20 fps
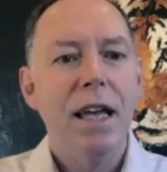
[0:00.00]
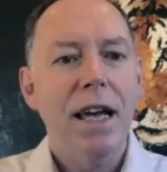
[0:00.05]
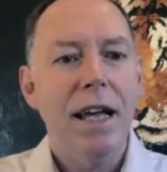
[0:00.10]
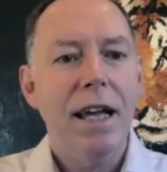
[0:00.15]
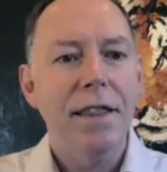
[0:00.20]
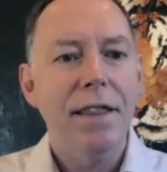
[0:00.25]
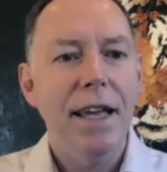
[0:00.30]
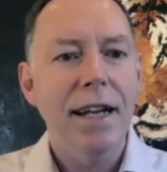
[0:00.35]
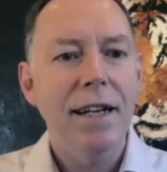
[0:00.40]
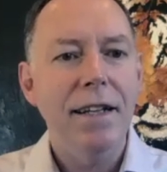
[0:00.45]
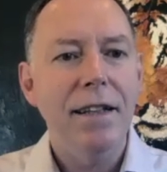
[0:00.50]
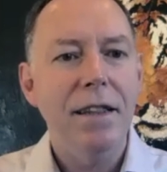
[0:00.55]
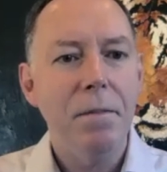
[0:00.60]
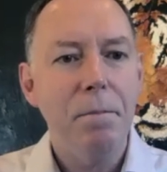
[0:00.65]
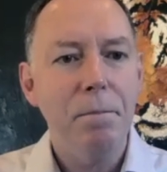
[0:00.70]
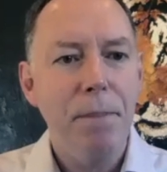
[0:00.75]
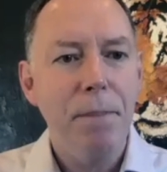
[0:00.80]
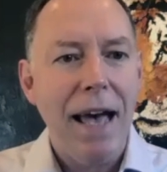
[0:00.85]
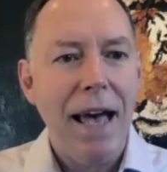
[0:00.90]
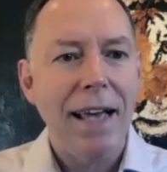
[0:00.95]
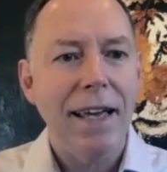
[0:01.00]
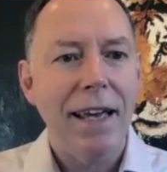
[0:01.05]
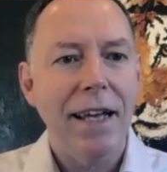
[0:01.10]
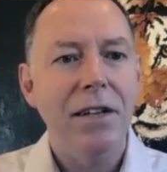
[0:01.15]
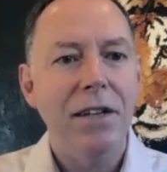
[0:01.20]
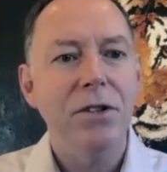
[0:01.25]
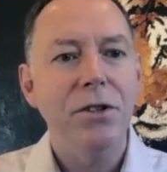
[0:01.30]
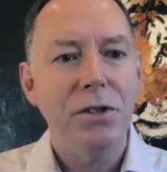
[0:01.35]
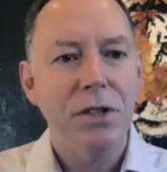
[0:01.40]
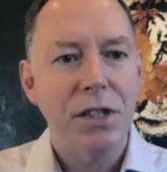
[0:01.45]
and then at the back
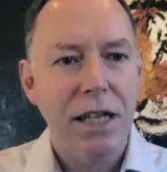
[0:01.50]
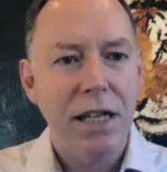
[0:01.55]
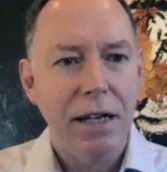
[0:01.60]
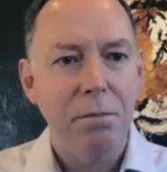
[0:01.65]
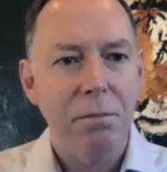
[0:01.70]
end you say,